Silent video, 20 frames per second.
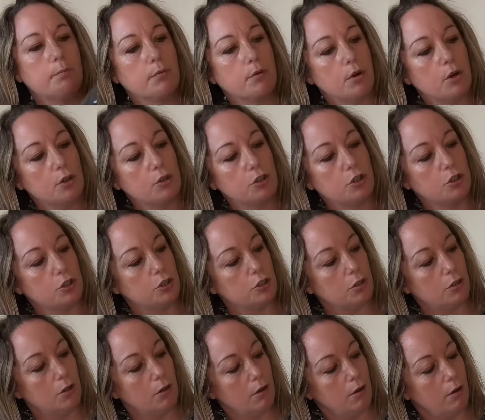brush.
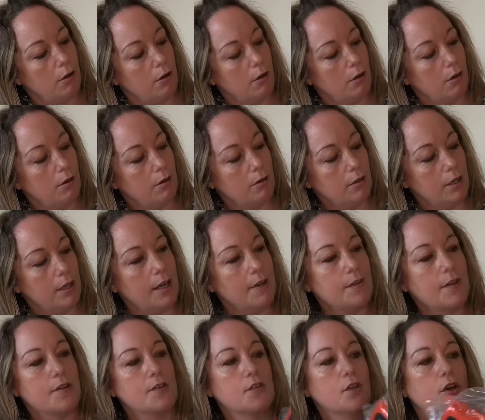Yeah,
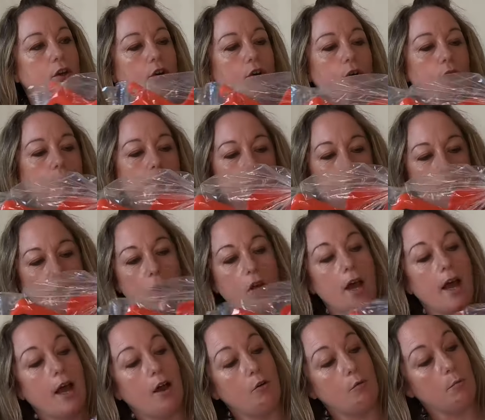that's cool. So how